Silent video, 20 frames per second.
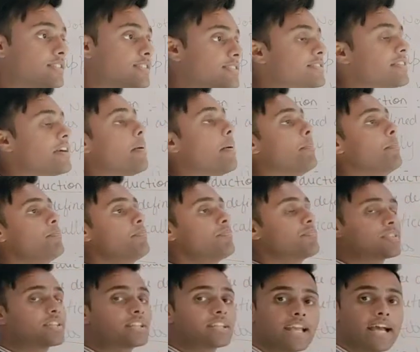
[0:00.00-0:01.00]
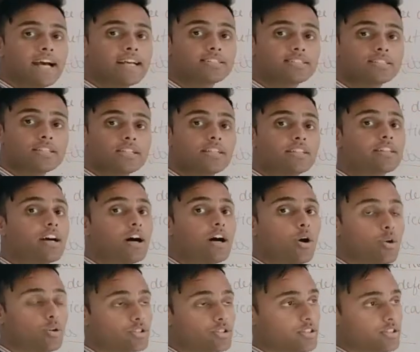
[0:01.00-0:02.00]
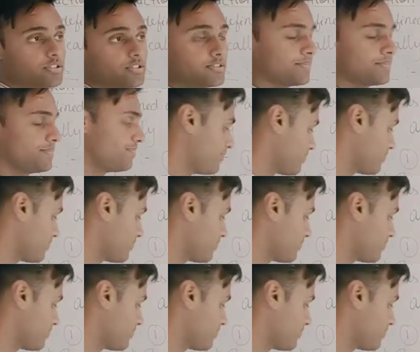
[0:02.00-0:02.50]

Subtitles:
some guests in the hotels.